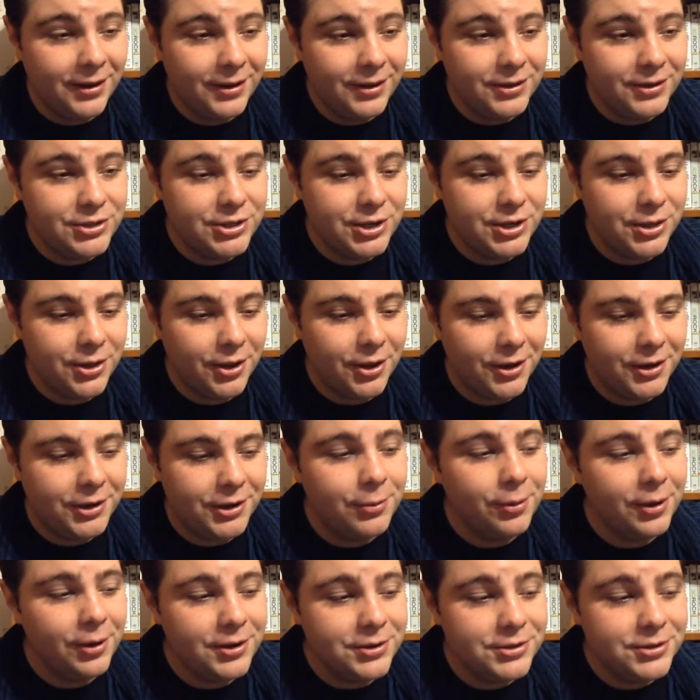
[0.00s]
that she thought
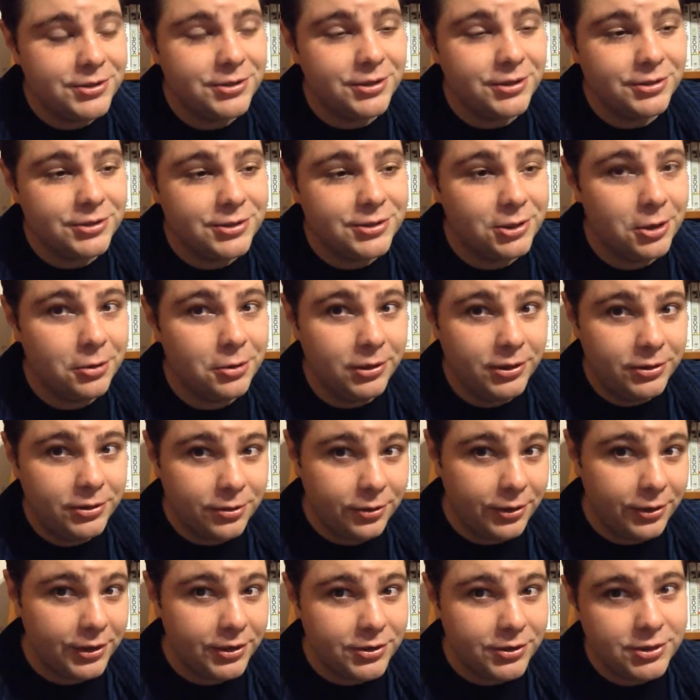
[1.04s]
he was slowly
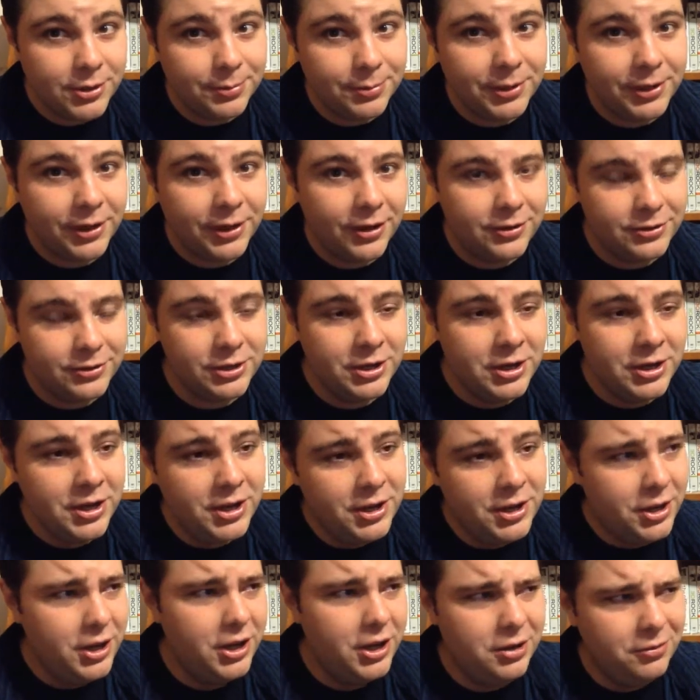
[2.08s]
turning into something else.
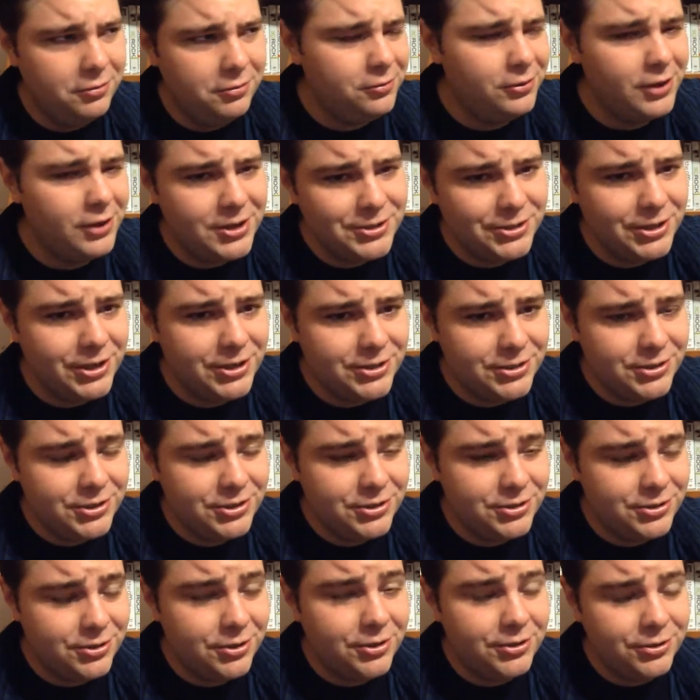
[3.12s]
Fly's case,
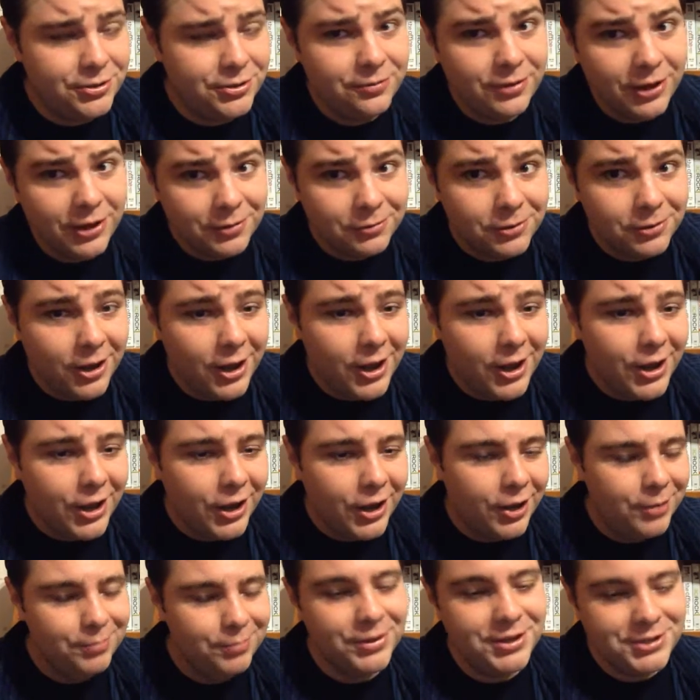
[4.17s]
he's turned into a fucking fly.
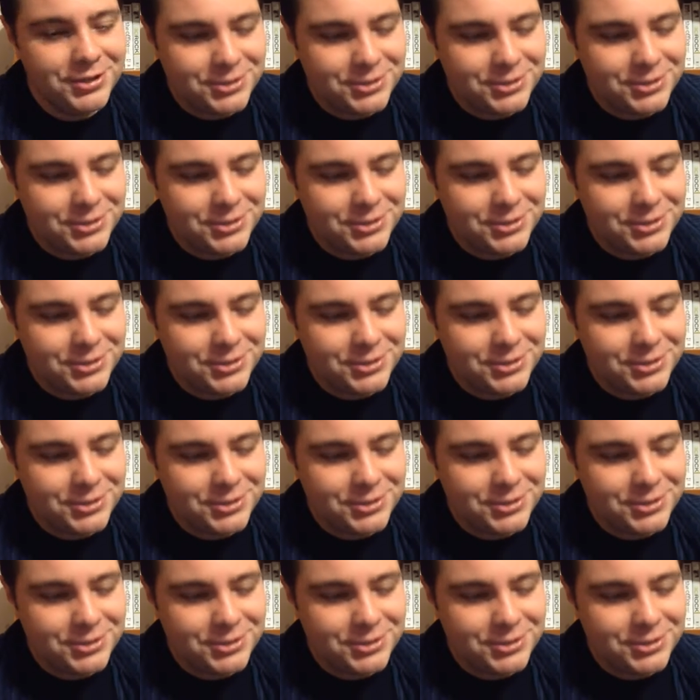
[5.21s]
Um,